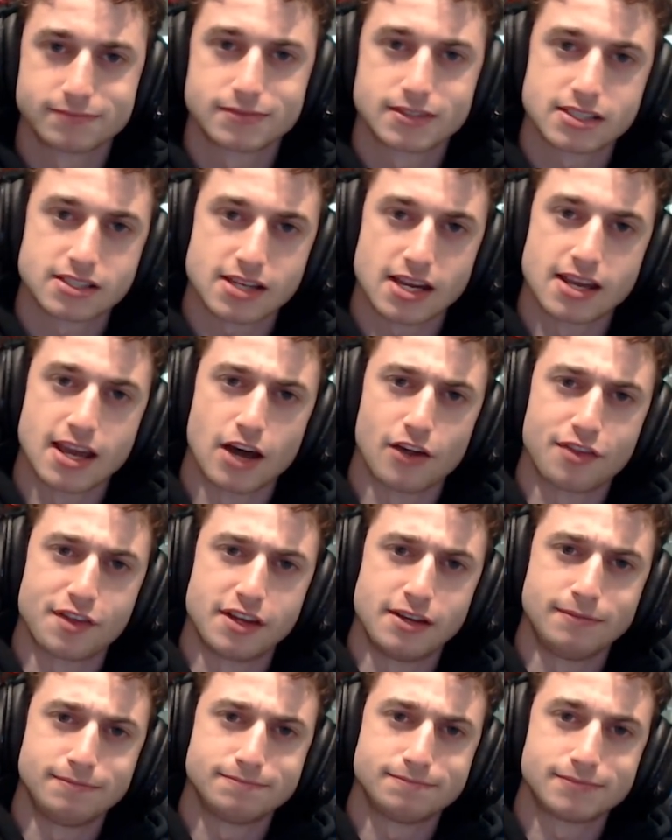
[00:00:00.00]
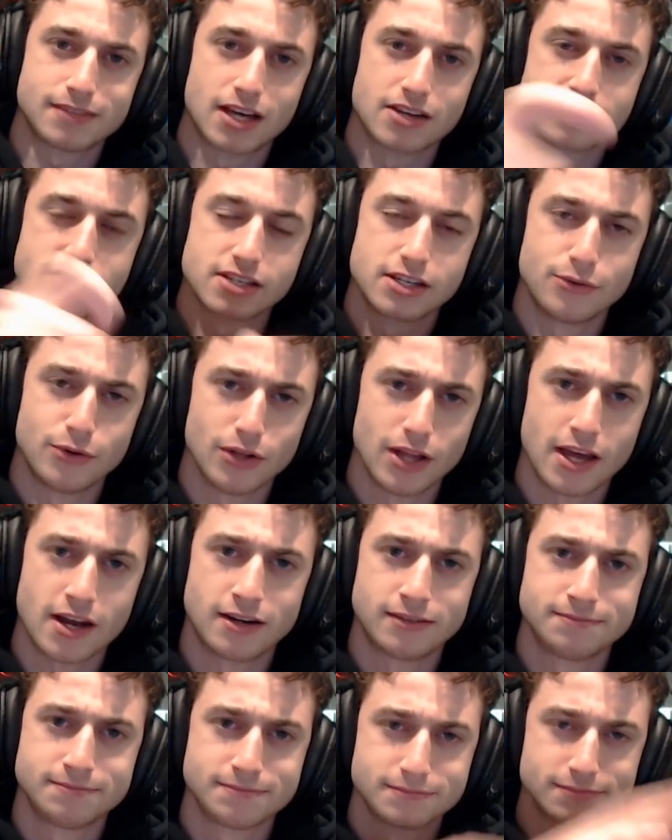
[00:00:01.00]
Stay healthy. I'll see you all later.
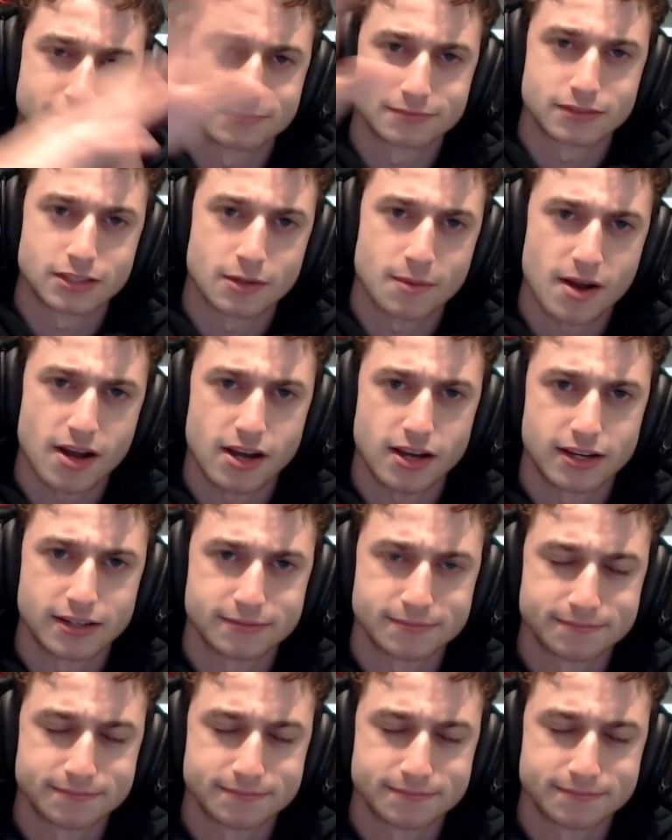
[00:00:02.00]
Goodbye.